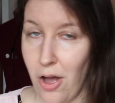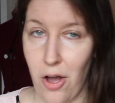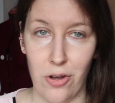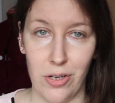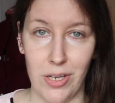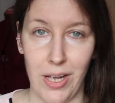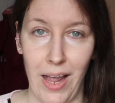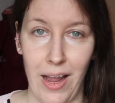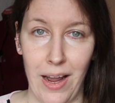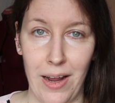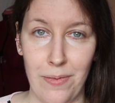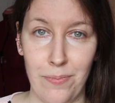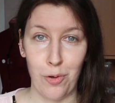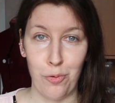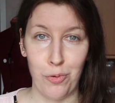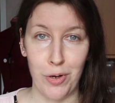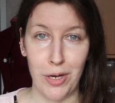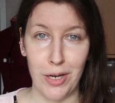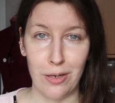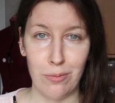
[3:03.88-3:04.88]
Okay,
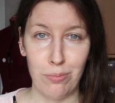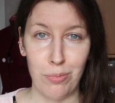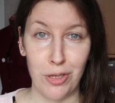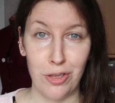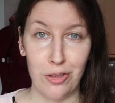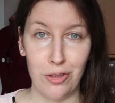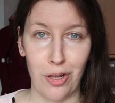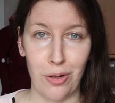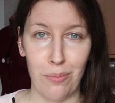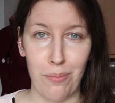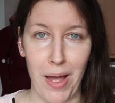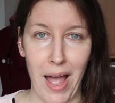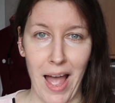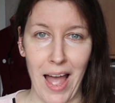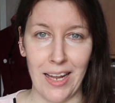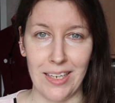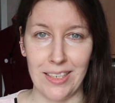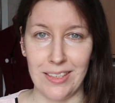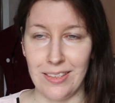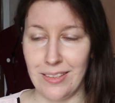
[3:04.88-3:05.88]
weird but not
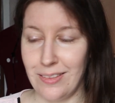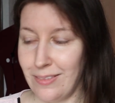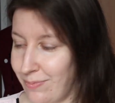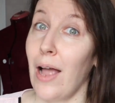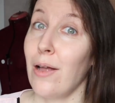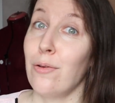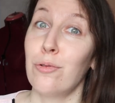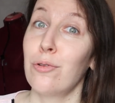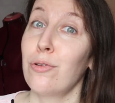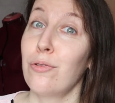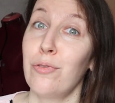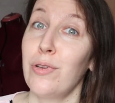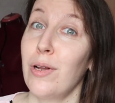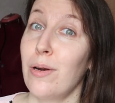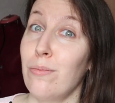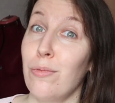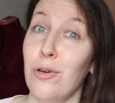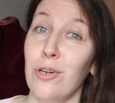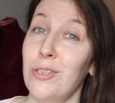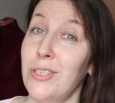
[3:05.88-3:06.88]
bad. I won't
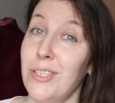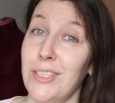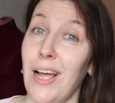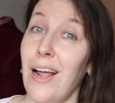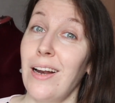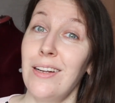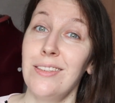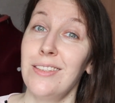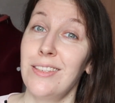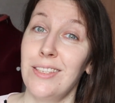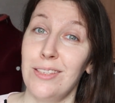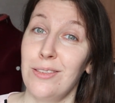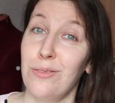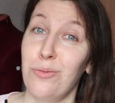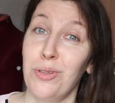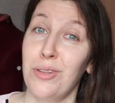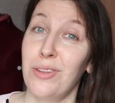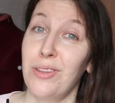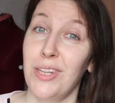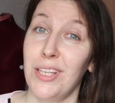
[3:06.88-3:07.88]
feel more talented
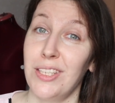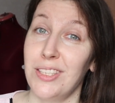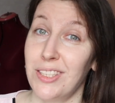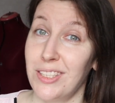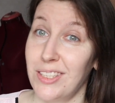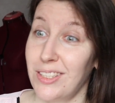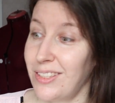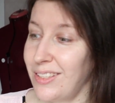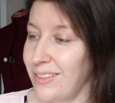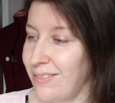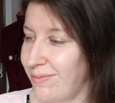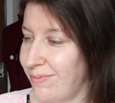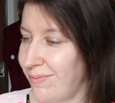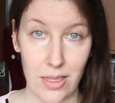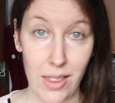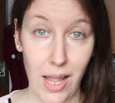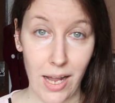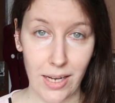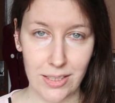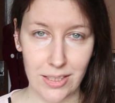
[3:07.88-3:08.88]
with this.
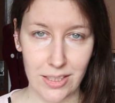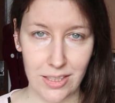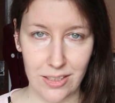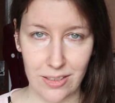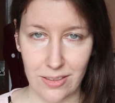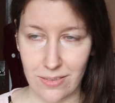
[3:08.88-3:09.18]
Next.